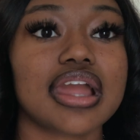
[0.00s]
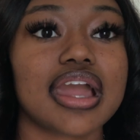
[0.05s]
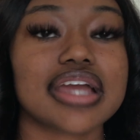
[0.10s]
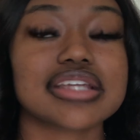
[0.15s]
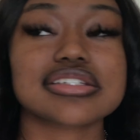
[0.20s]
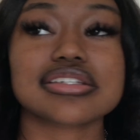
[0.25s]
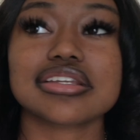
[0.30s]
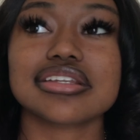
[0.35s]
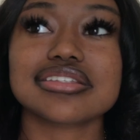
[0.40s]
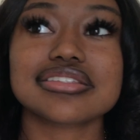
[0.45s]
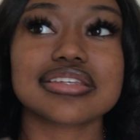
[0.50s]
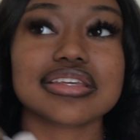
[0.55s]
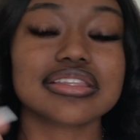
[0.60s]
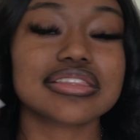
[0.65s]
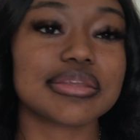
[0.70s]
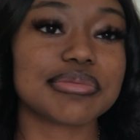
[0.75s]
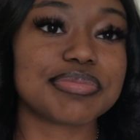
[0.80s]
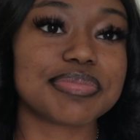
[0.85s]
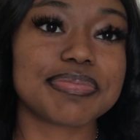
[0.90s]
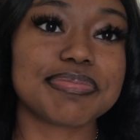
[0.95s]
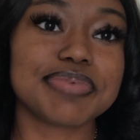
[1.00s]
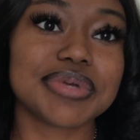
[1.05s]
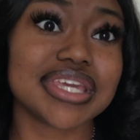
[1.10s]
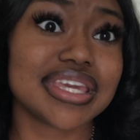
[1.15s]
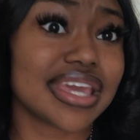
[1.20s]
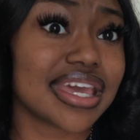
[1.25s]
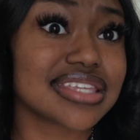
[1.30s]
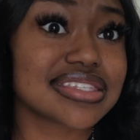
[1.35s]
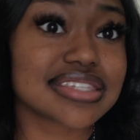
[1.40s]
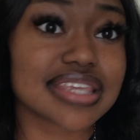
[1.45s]
I should have took the
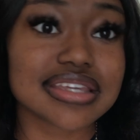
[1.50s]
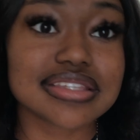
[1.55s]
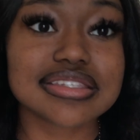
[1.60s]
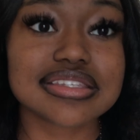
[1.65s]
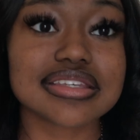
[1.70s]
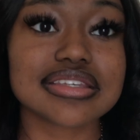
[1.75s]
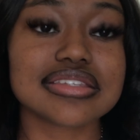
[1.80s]
PSAT